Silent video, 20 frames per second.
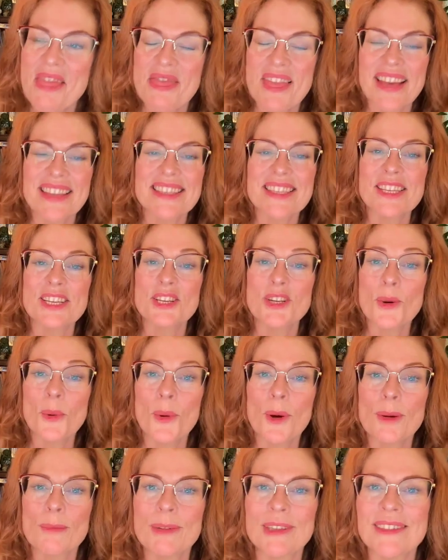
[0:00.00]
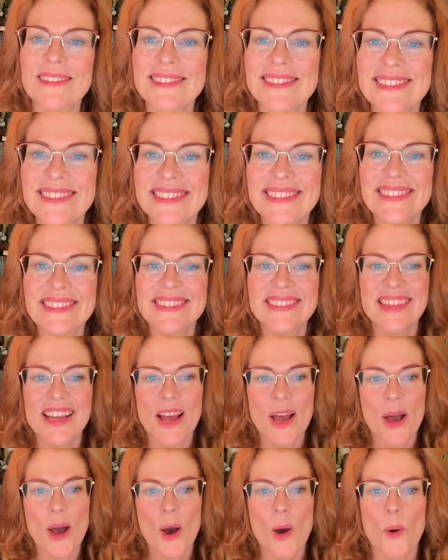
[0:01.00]
That's adorable.
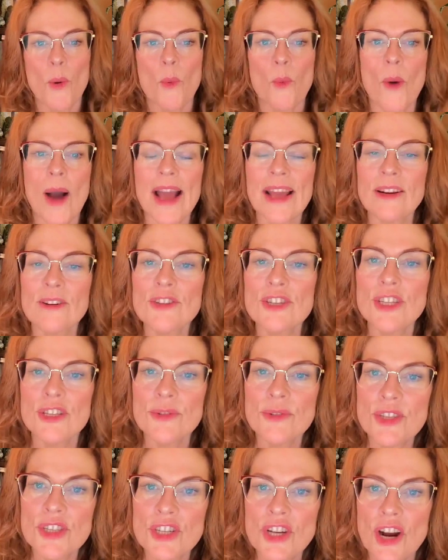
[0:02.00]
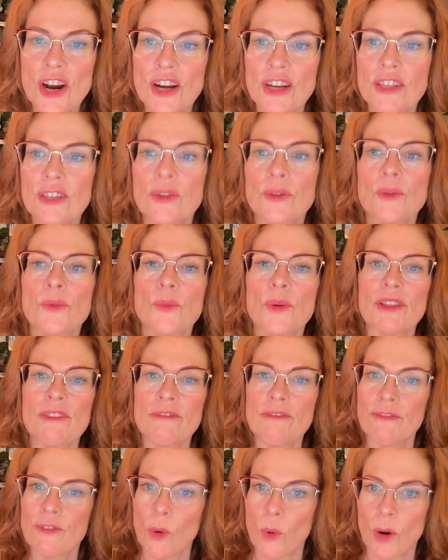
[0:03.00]
Why don't you start with
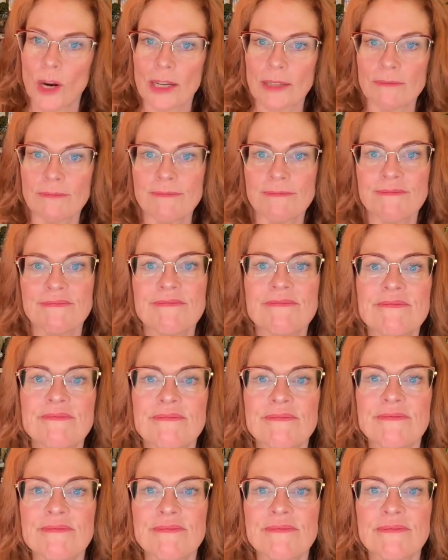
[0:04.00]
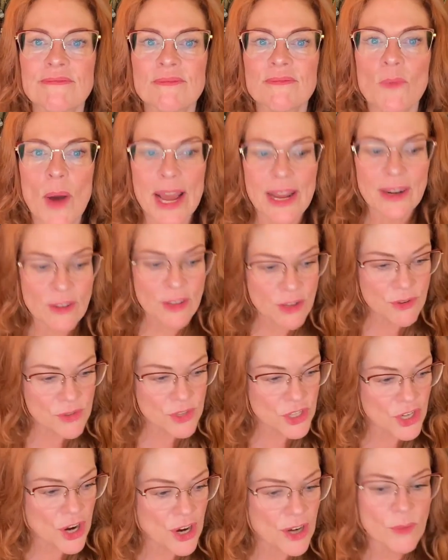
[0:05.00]
4? Why don't you
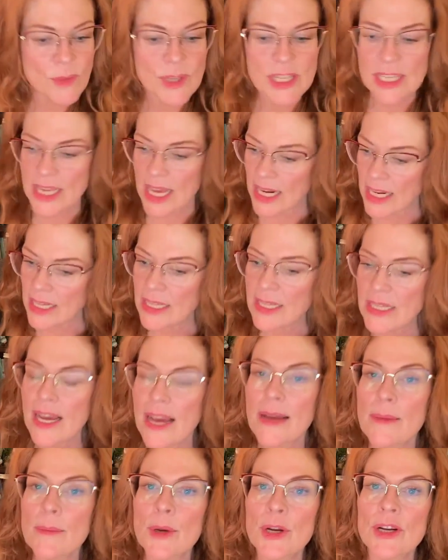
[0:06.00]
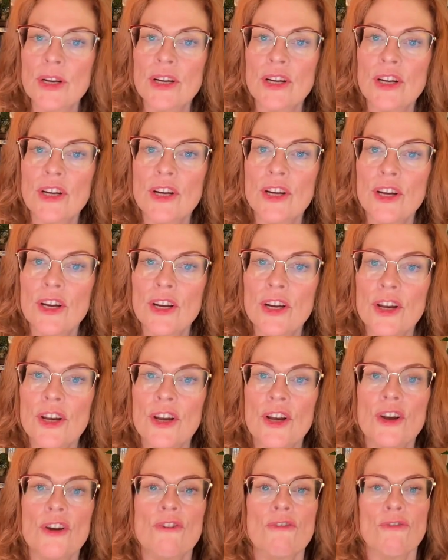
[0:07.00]
start with setting a timer
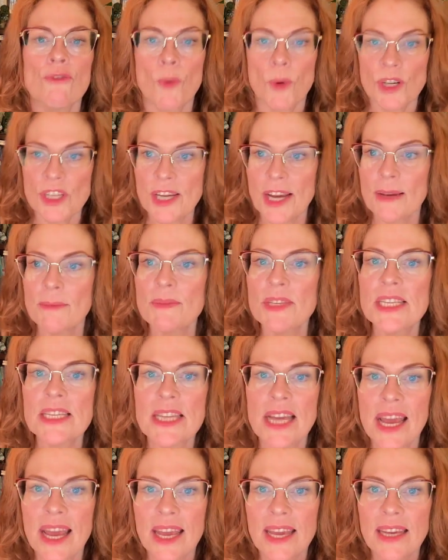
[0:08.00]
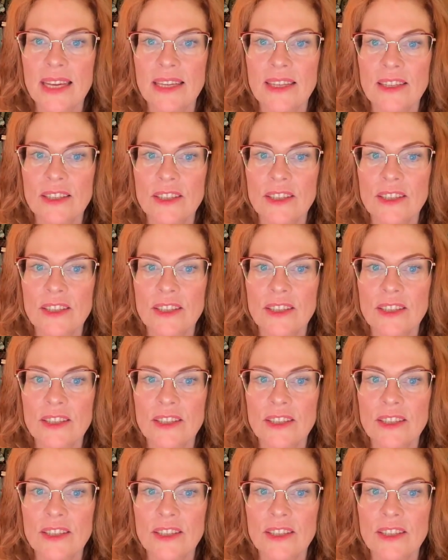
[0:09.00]
4 times a day